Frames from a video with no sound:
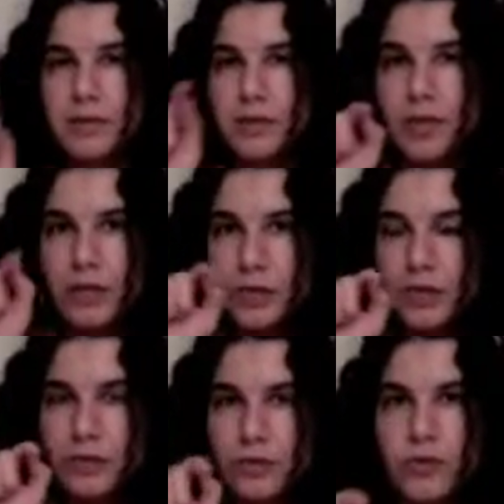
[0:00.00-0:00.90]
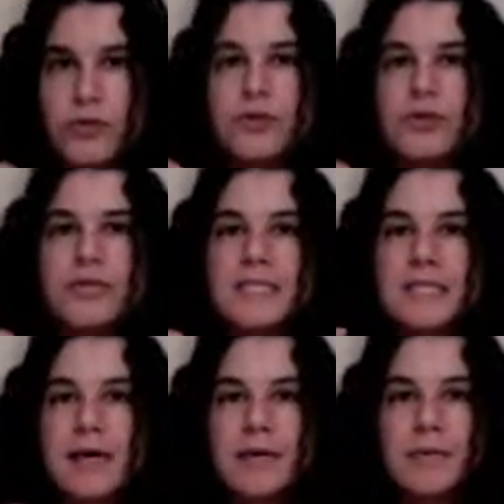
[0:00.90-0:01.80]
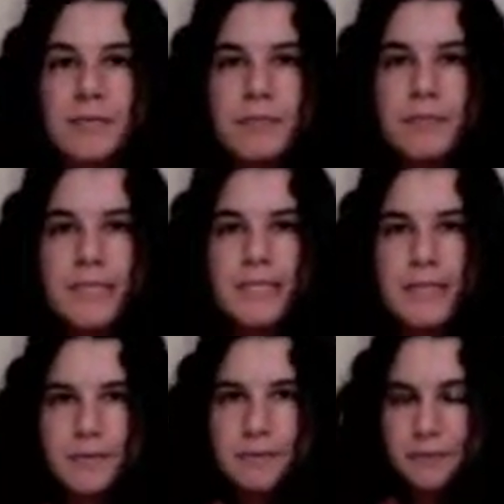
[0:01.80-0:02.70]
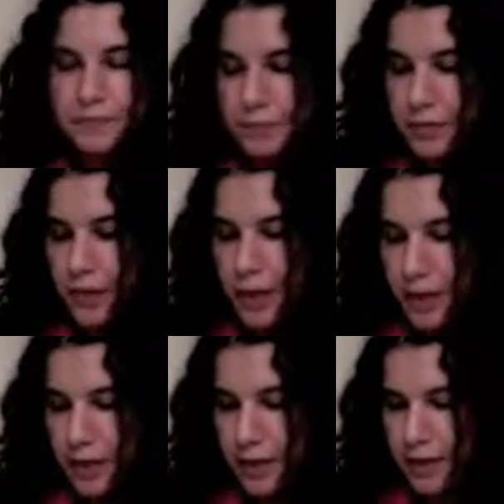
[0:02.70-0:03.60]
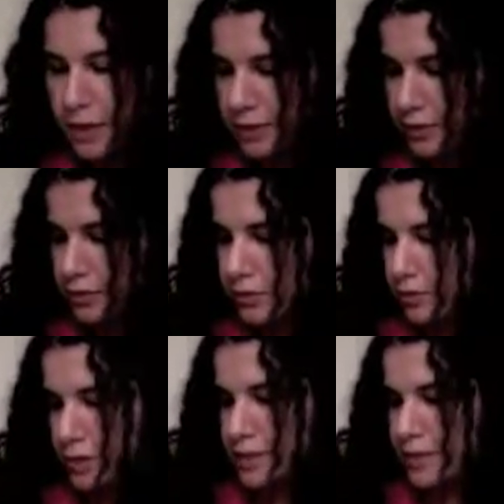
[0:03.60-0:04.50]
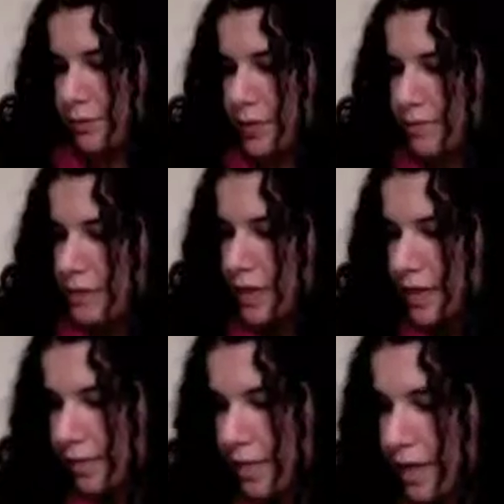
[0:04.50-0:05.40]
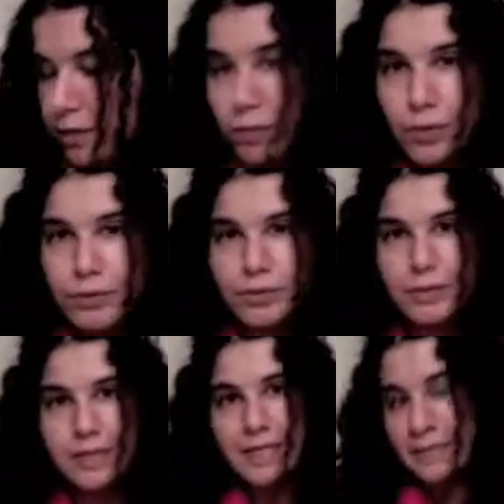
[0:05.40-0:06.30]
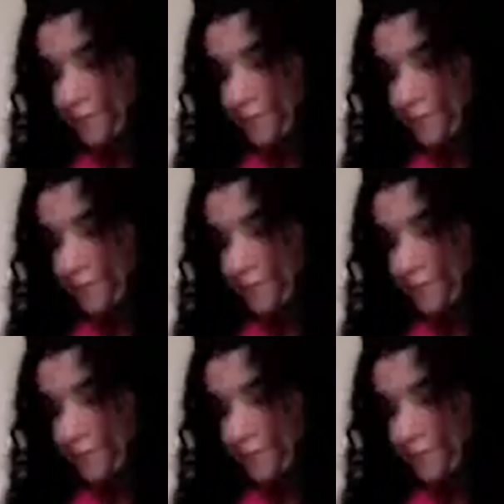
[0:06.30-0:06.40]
little sukun, you go ta, ta. But you'll see what I'm talking about when we